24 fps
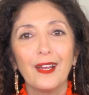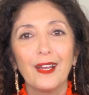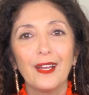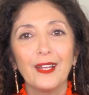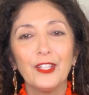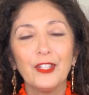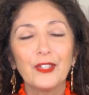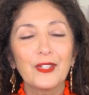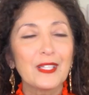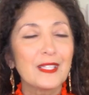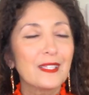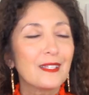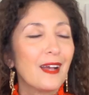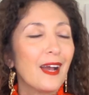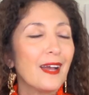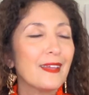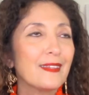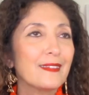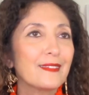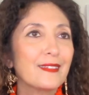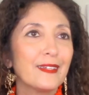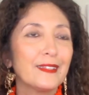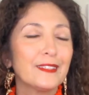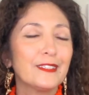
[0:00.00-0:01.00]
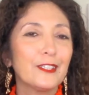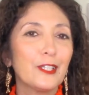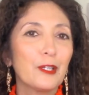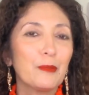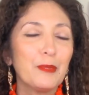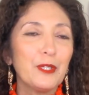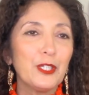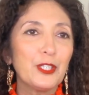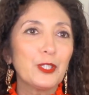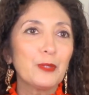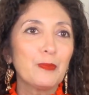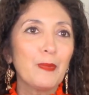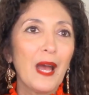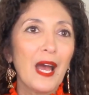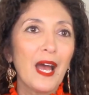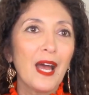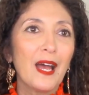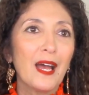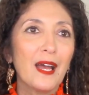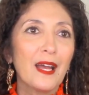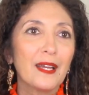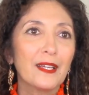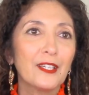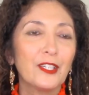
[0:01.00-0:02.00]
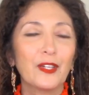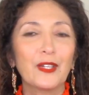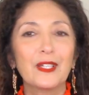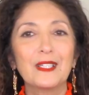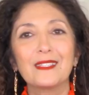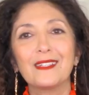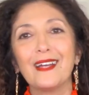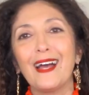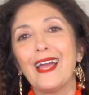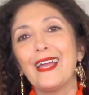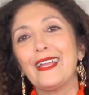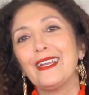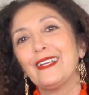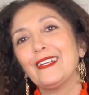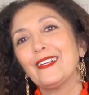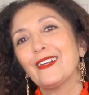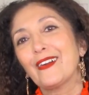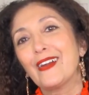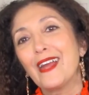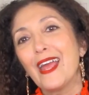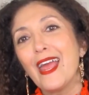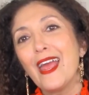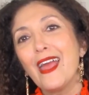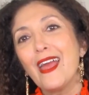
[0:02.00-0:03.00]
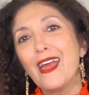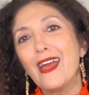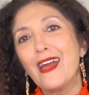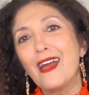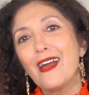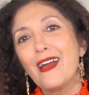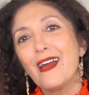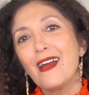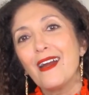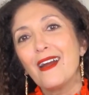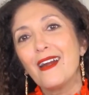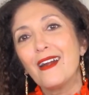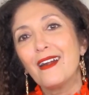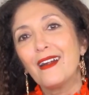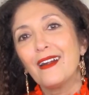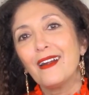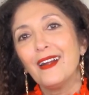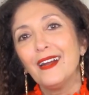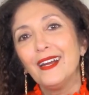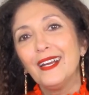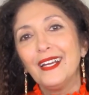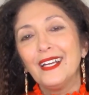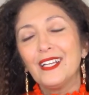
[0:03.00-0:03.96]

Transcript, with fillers: You can tie this onto your beach bag. You can tie it in your hair.